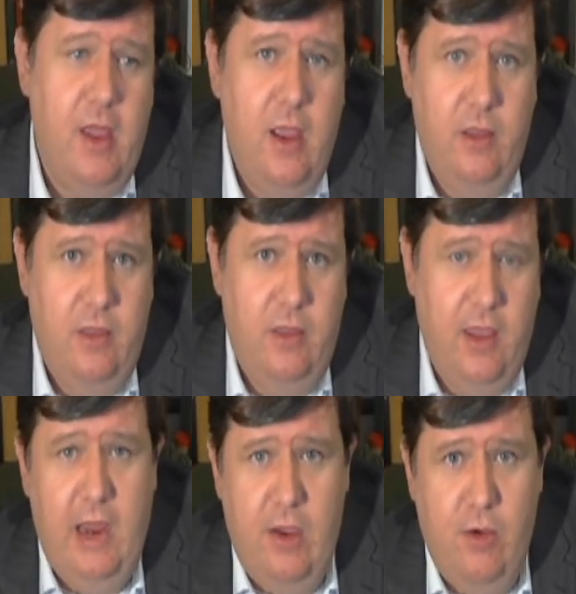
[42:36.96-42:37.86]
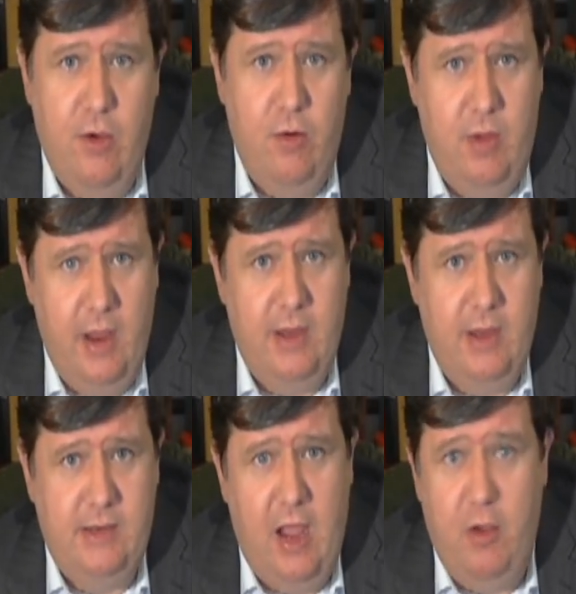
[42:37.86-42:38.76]
The EU is now
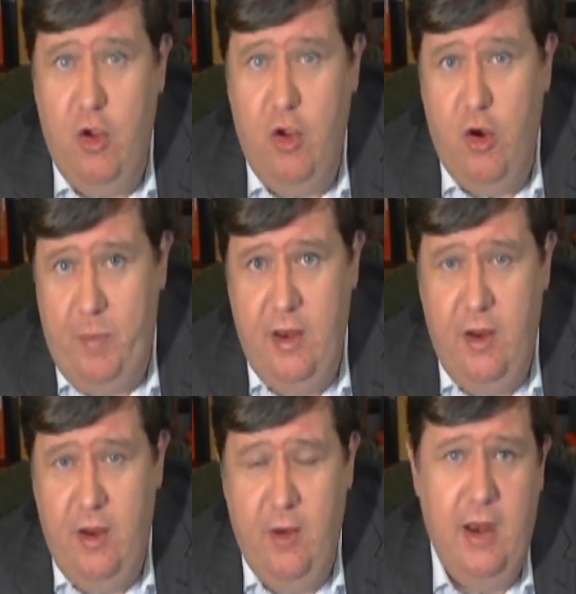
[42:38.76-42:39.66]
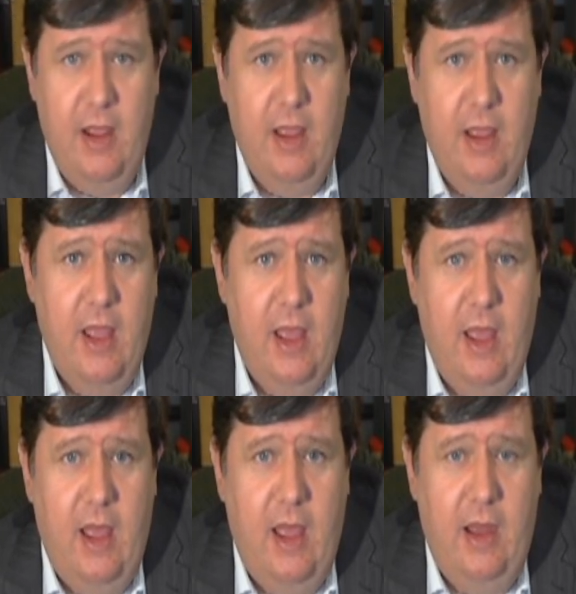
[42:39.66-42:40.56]
a European Union,
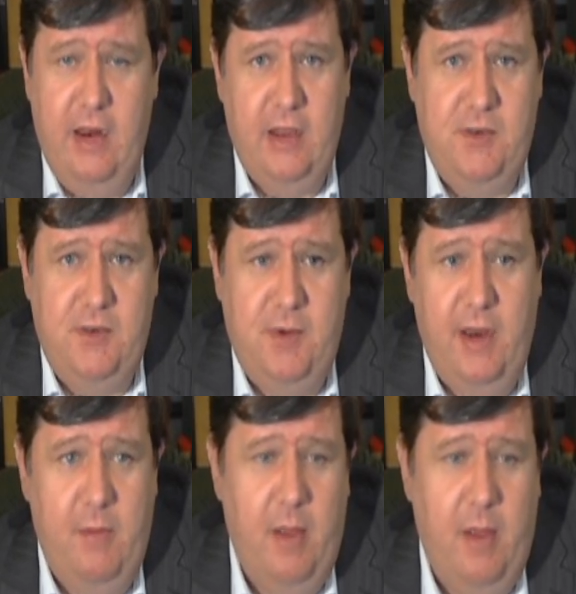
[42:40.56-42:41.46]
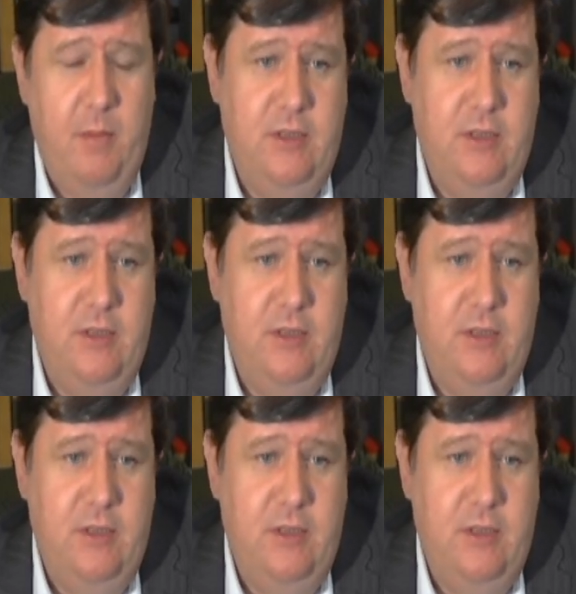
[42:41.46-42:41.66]
and it has 28 members.